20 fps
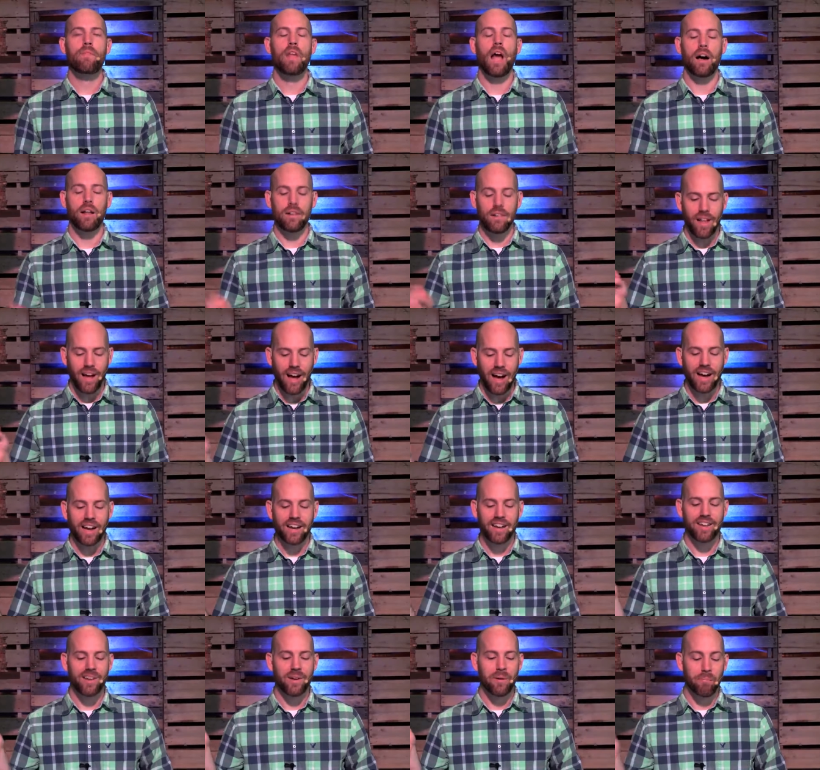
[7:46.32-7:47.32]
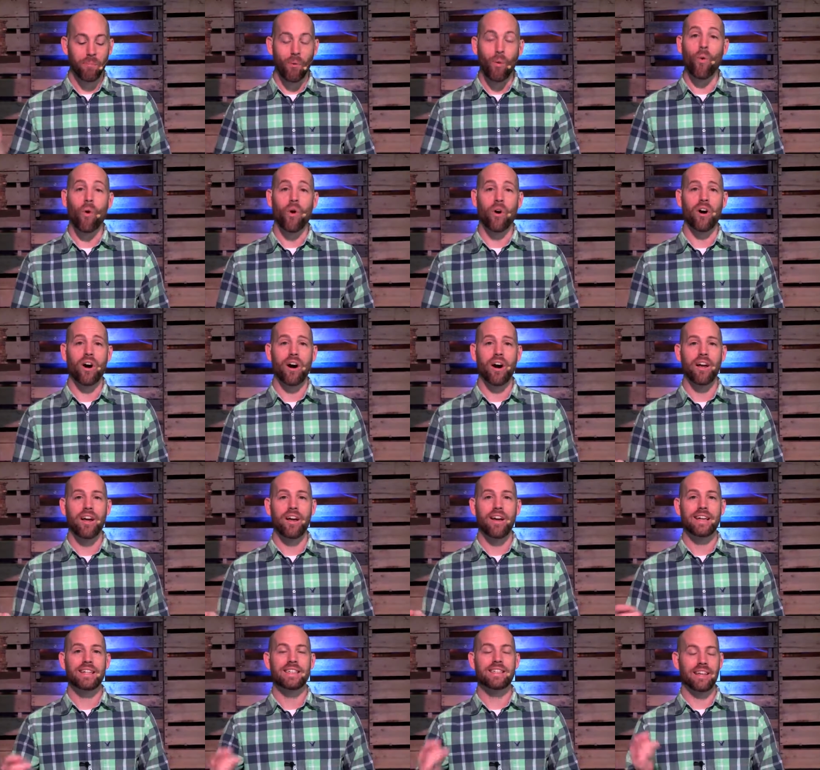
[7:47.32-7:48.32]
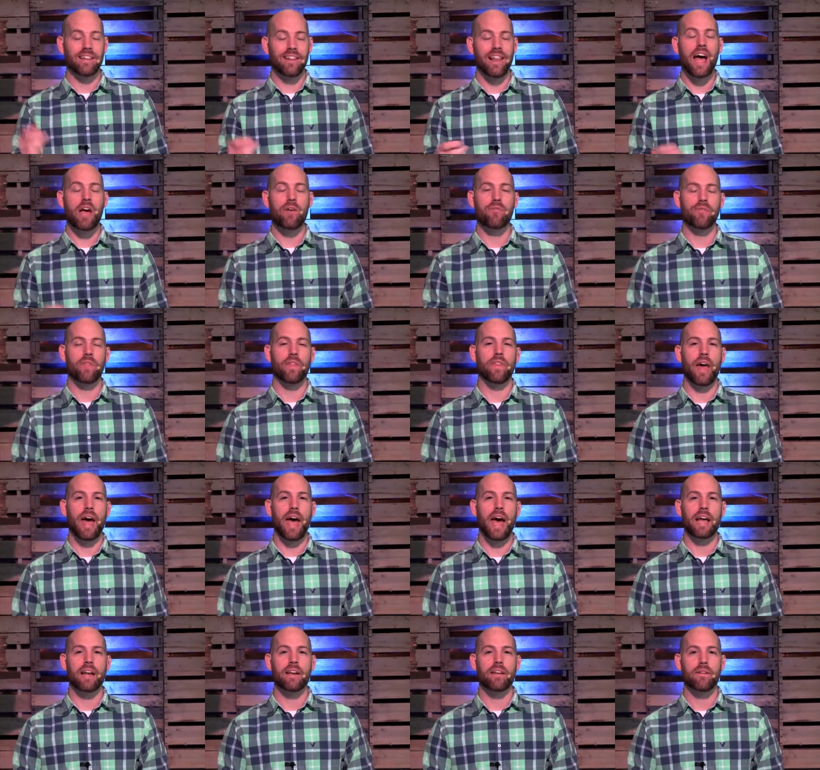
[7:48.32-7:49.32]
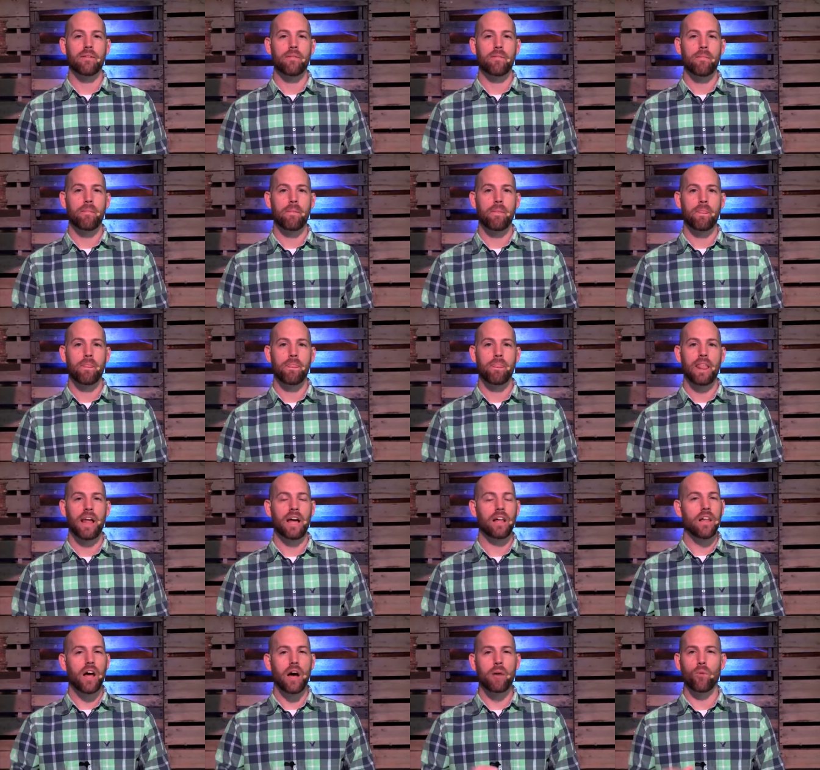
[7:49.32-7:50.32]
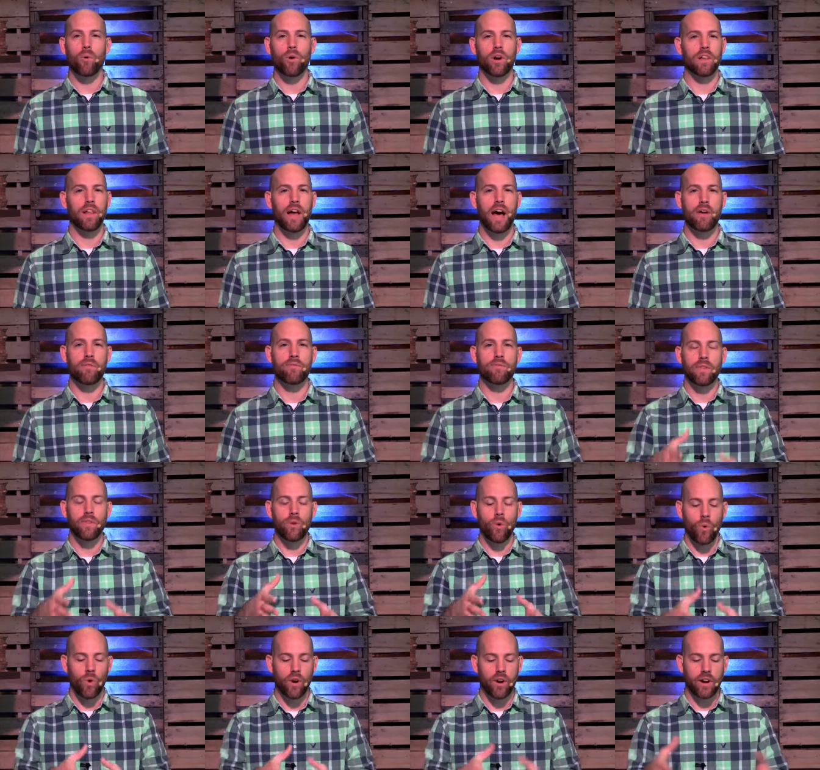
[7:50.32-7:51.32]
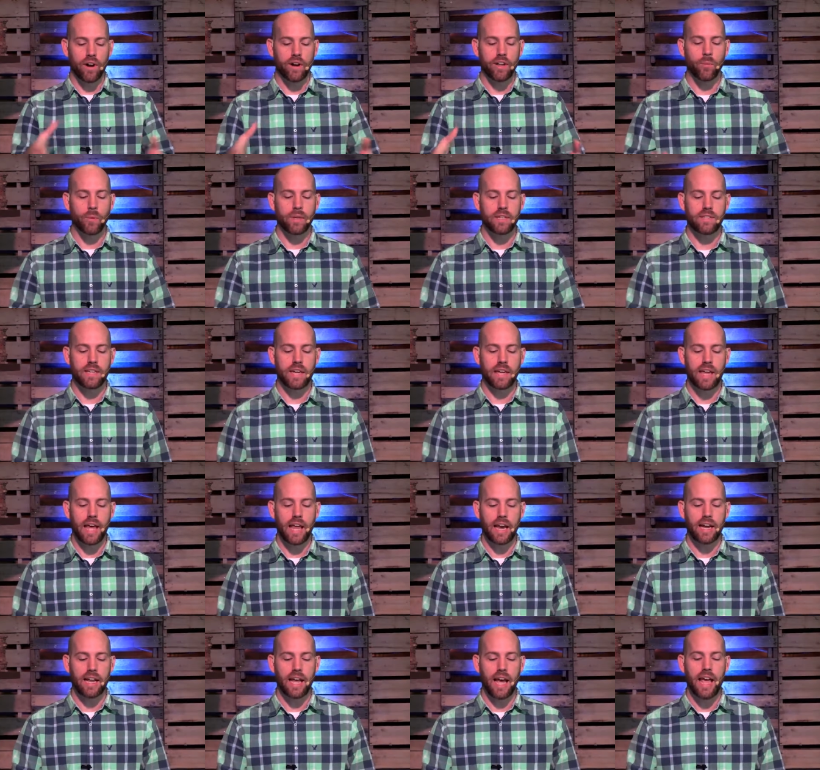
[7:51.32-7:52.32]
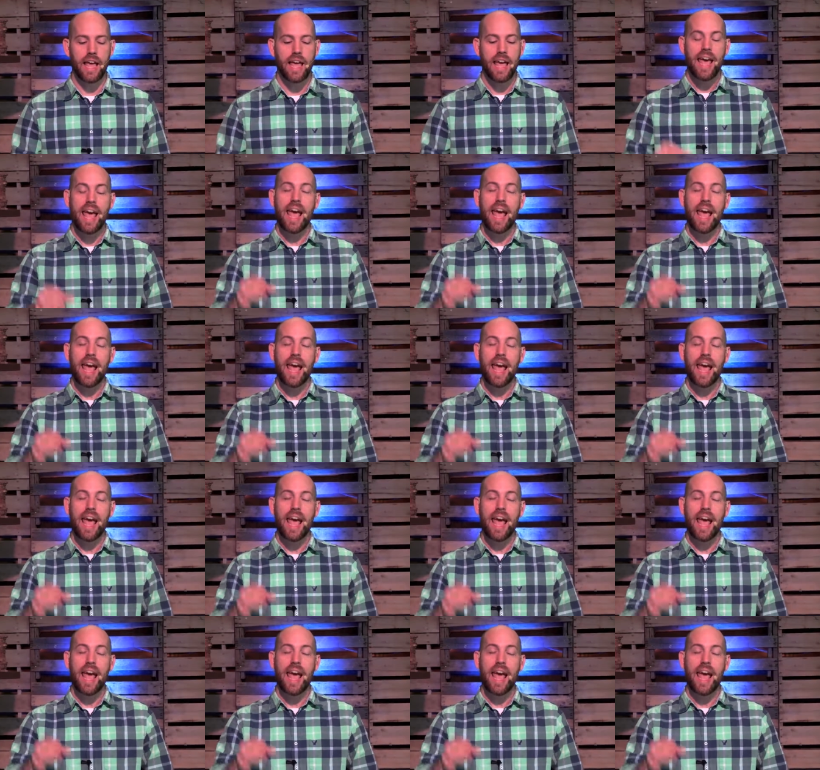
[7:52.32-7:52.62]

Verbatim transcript: a lot more to life than that a lot more to life than the ordinary that we see day to day.